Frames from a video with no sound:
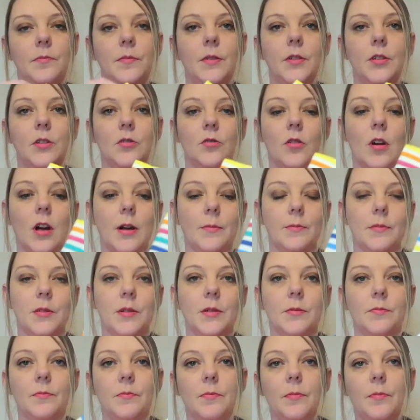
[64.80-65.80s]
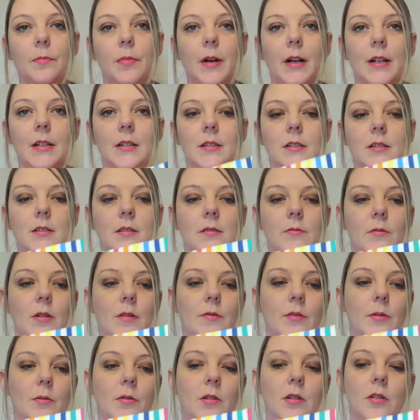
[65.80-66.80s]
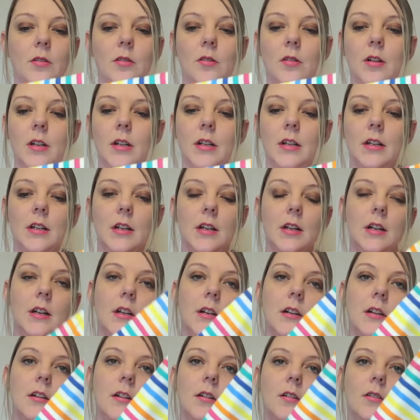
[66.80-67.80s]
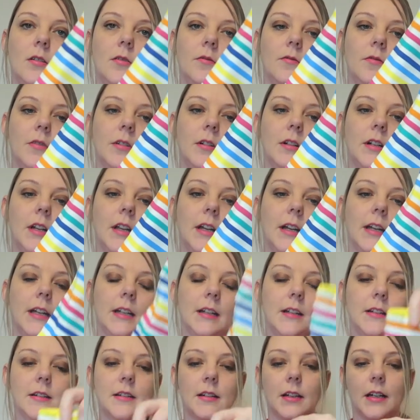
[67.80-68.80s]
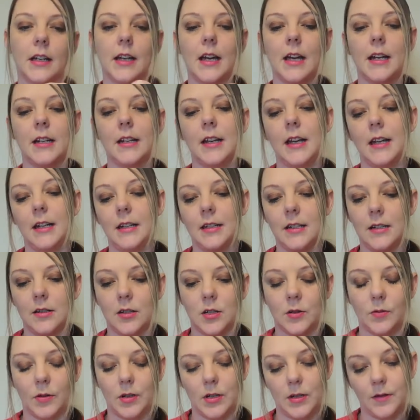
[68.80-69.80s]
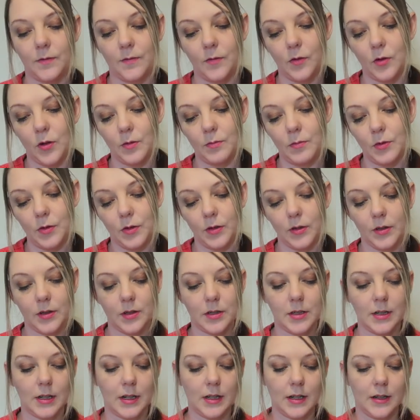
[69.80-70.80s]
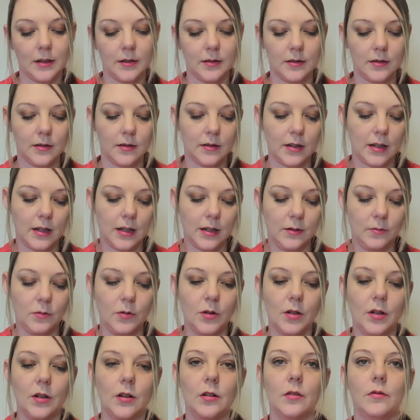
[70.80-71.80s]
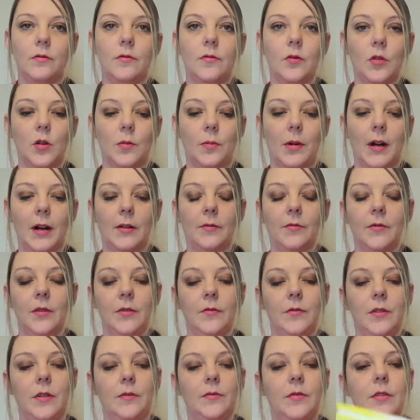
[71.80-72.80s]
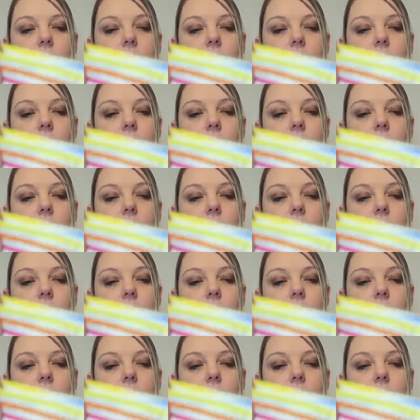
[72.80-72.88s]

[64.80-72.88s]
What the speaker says: striped pattern, whatever you want to call it, of leggings again, 18 to 24 months, and they were £4.50